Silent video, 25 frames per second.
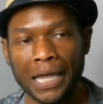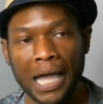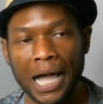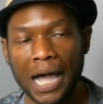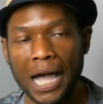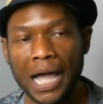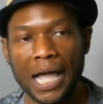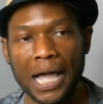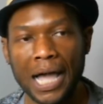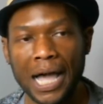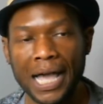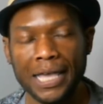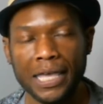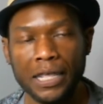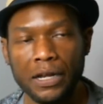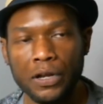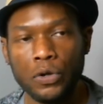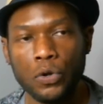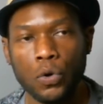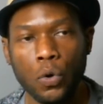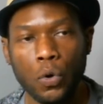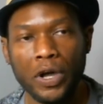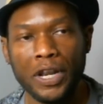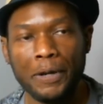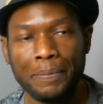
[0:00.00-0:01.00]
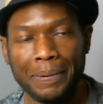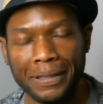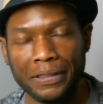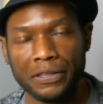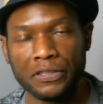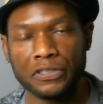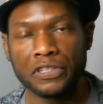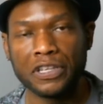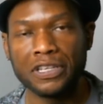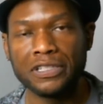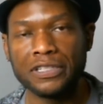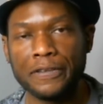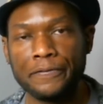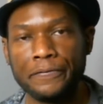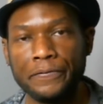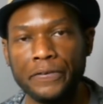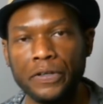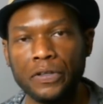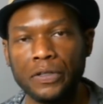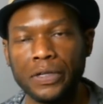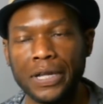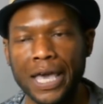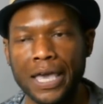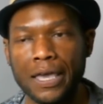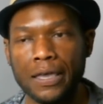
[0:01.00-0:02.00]
I get annoyed by this because I
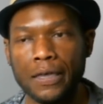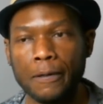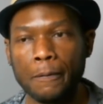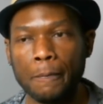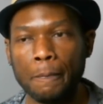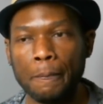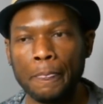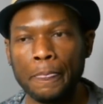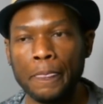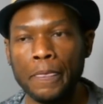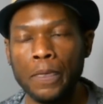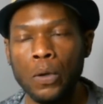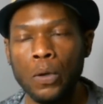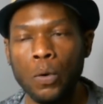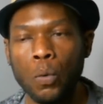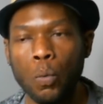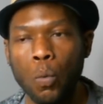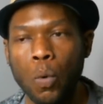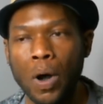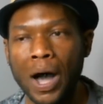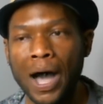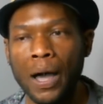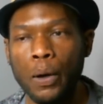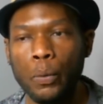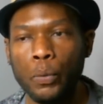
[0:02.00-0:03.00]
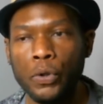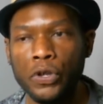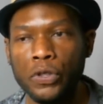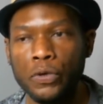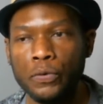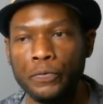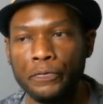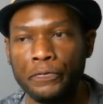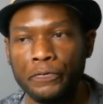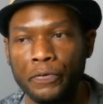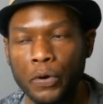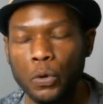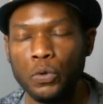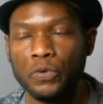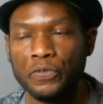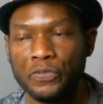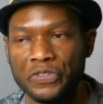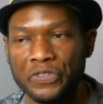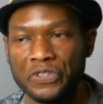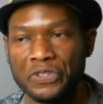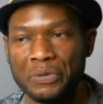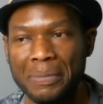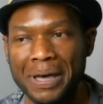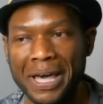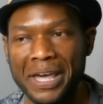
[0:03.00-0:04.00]
feel like, why would you vote for
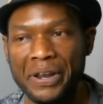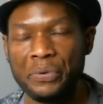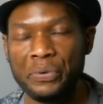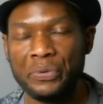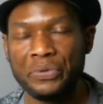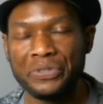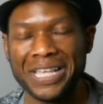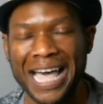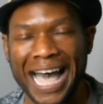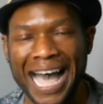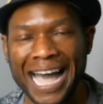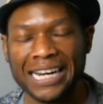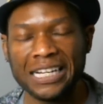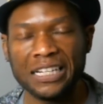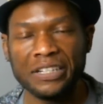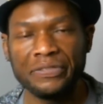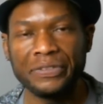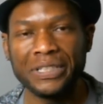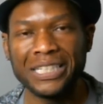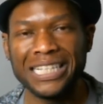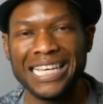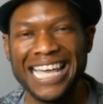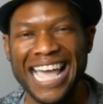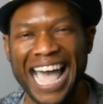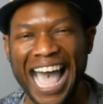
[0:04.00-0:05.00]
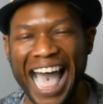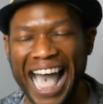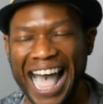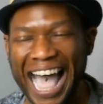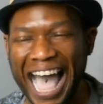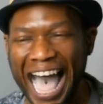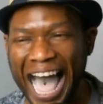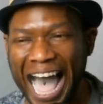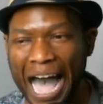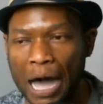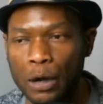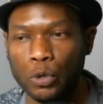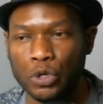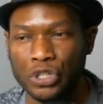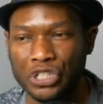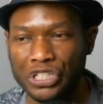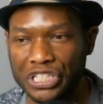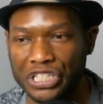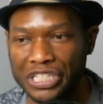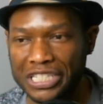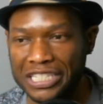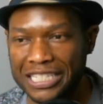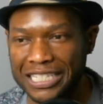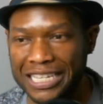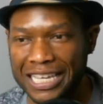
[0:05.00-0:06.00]
somebody who's actively out
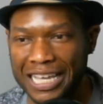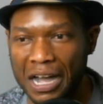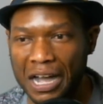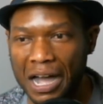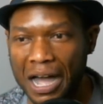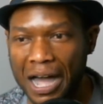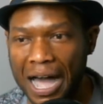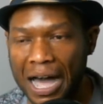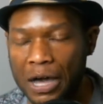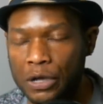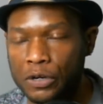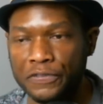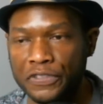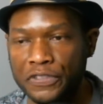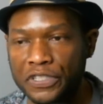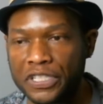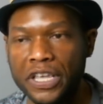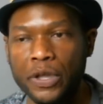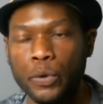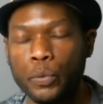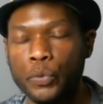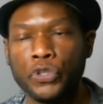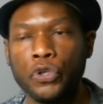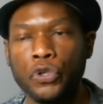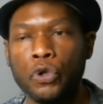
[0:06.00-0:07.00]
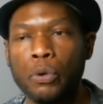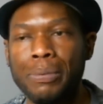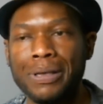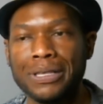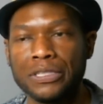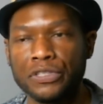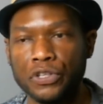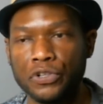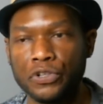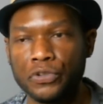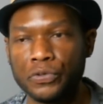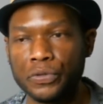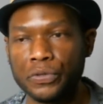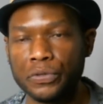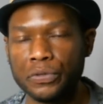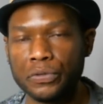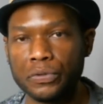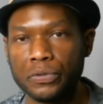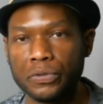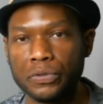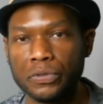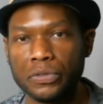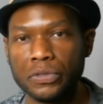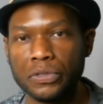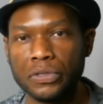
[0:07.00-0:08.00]
of sync with your best interests
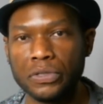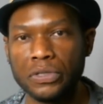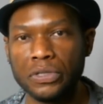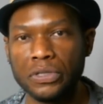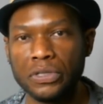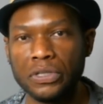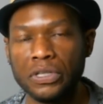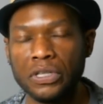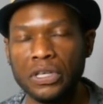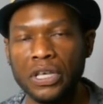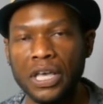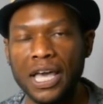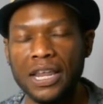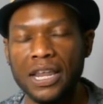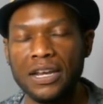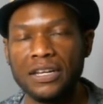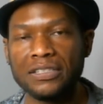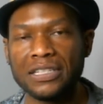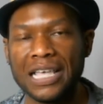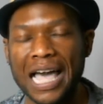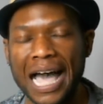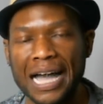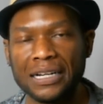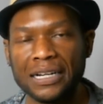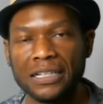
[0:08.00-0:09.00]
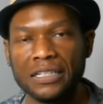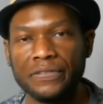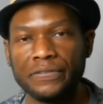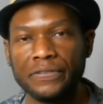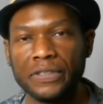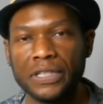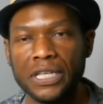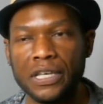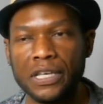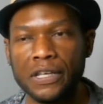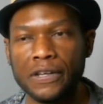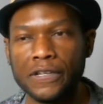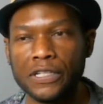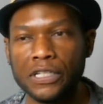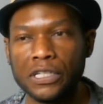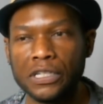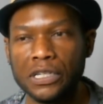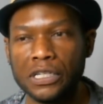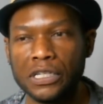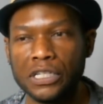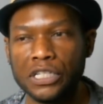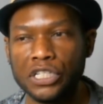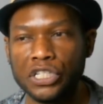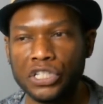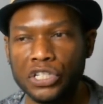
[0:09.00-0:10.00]
and is actively
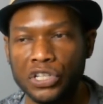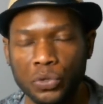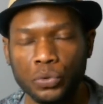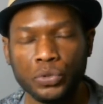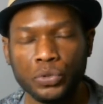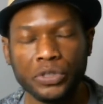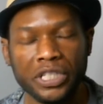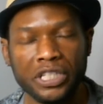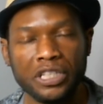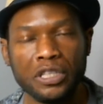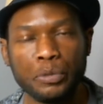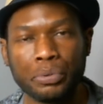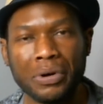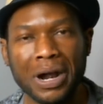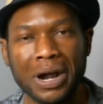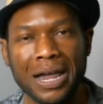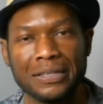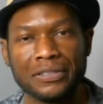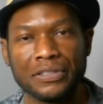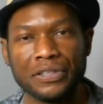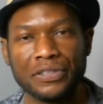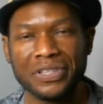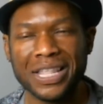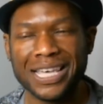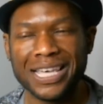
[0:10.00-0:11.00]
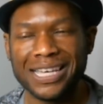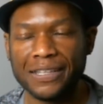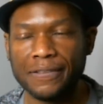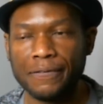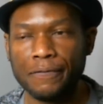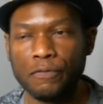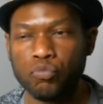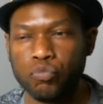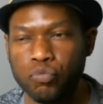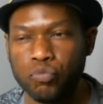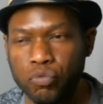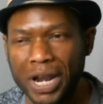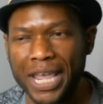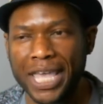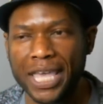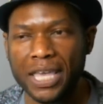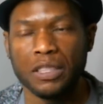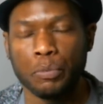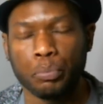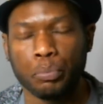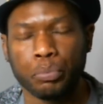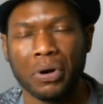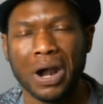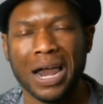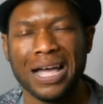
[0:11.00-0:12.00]
tilting the process, like rigging the
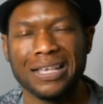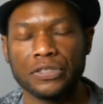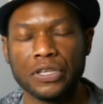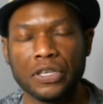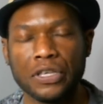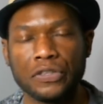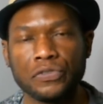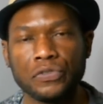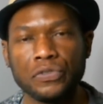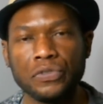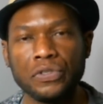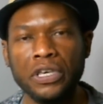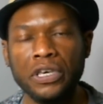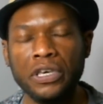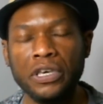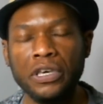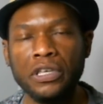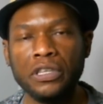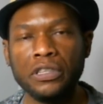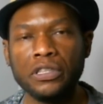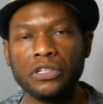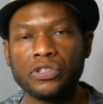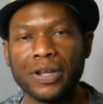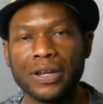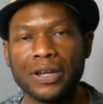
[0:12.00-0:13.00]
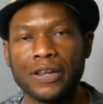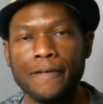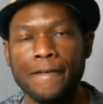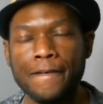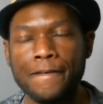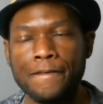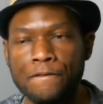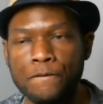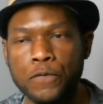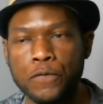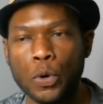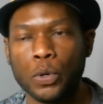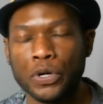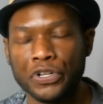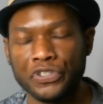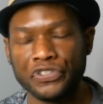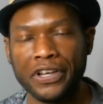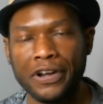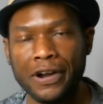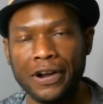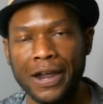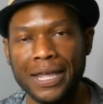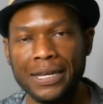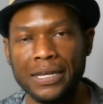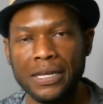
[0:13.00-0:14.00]
process to try to enforce
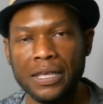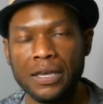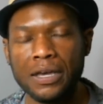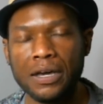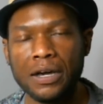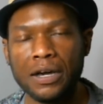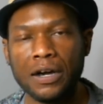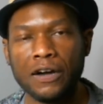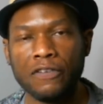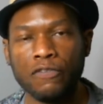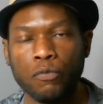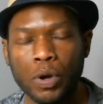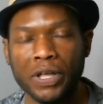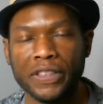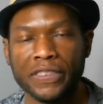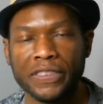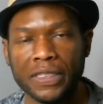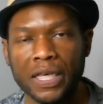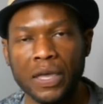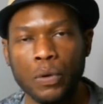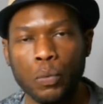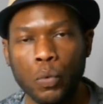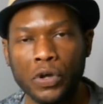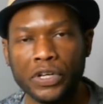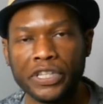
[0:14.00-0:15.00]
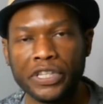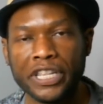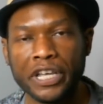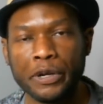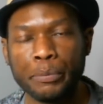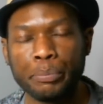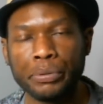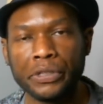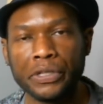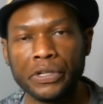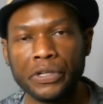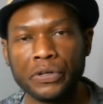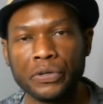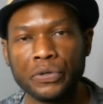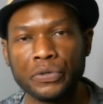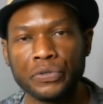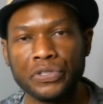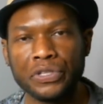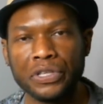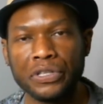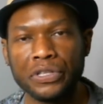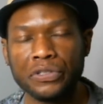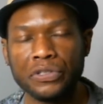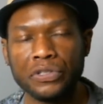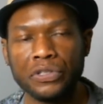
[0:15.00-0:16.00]
their idea of what they want their political,
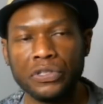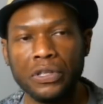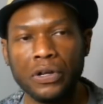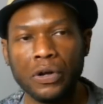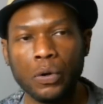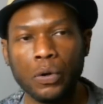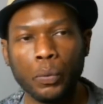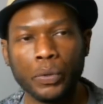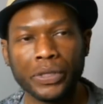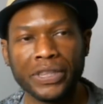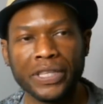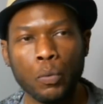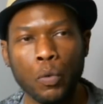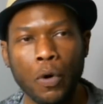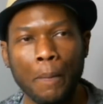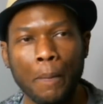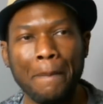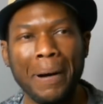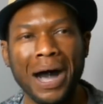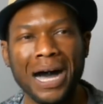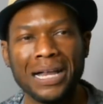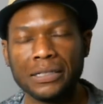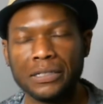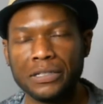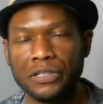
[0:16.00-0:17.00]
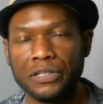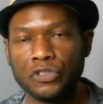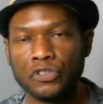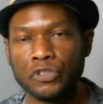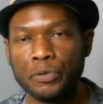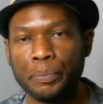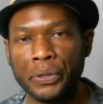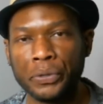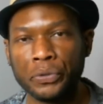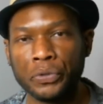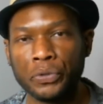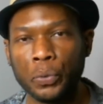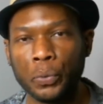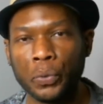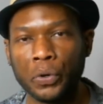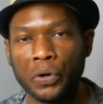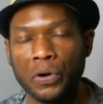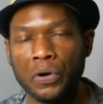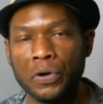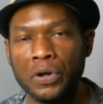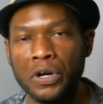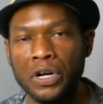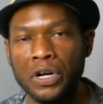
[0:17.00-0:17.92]
you know, what they want politics to be in the world?